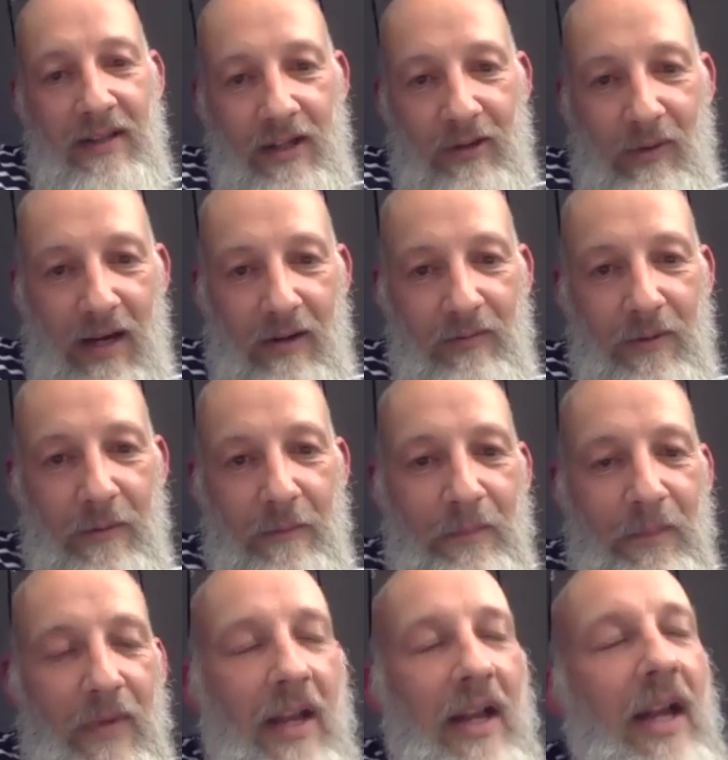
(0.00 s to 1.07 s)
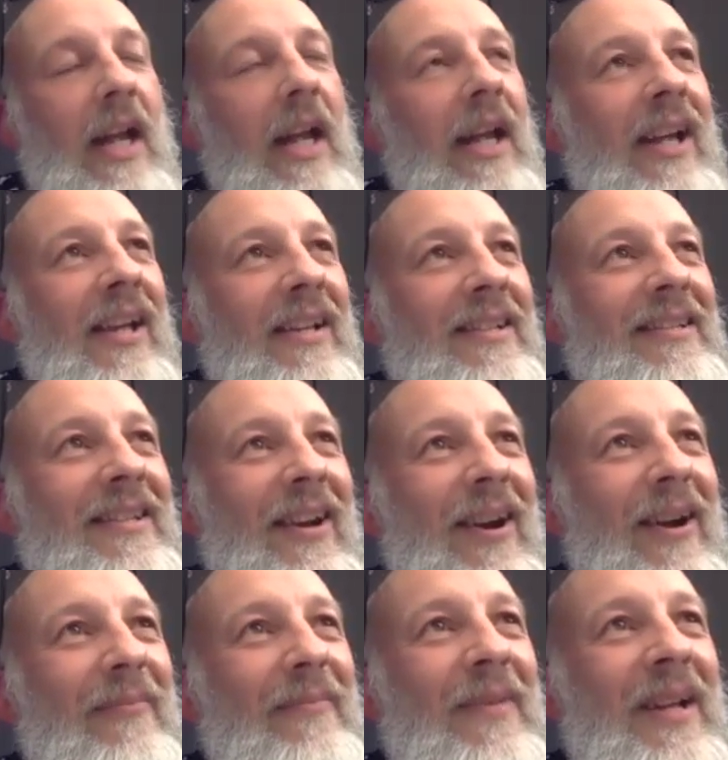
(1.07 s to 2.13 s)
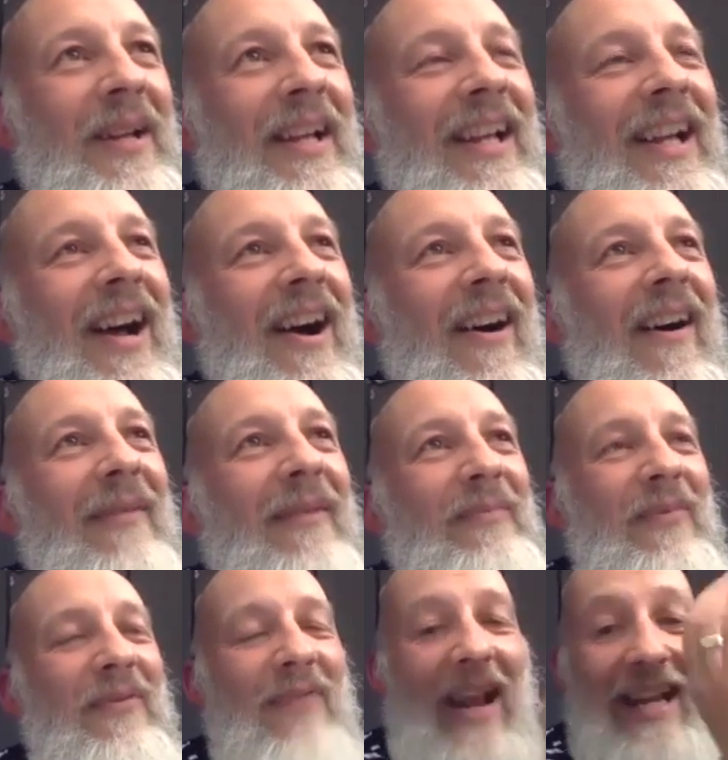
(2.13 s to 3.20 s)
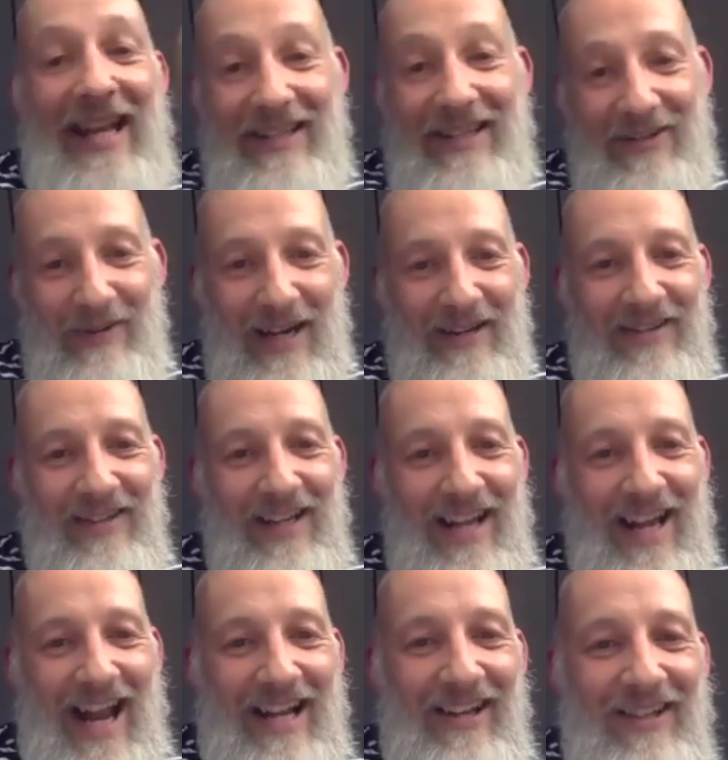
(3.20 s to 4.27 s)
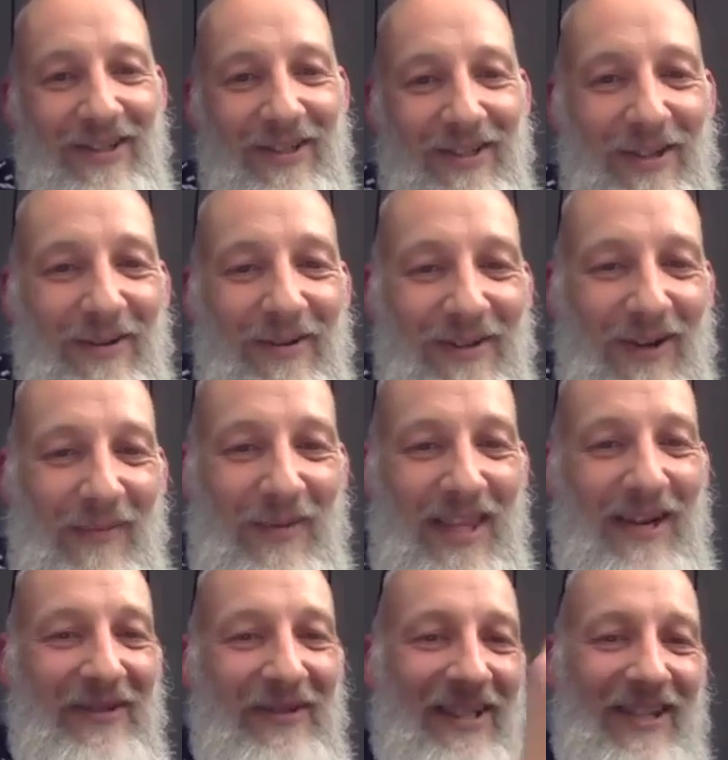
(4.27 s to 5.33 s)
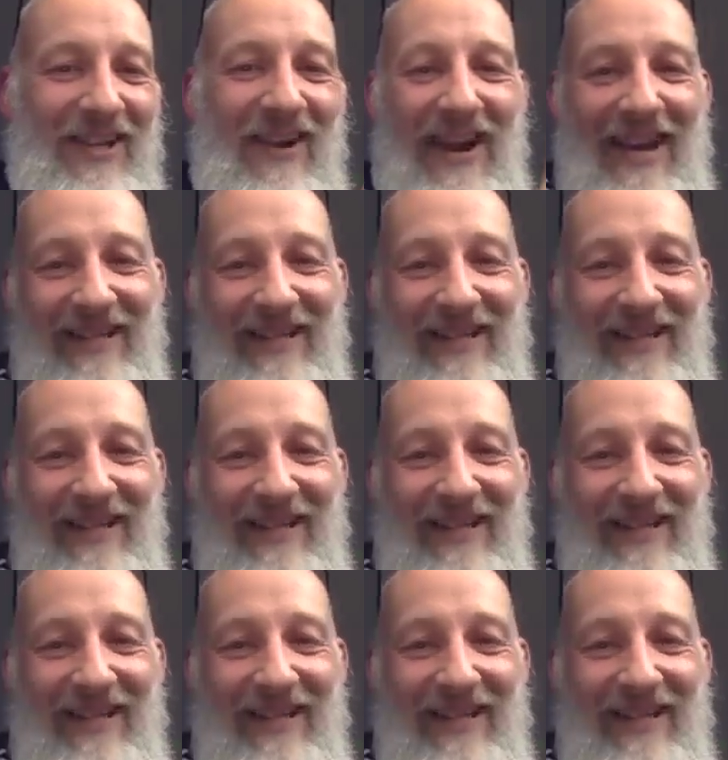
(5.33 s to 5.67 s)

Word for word: ground, and um, I fell into it, and I just looked up, and there was this guy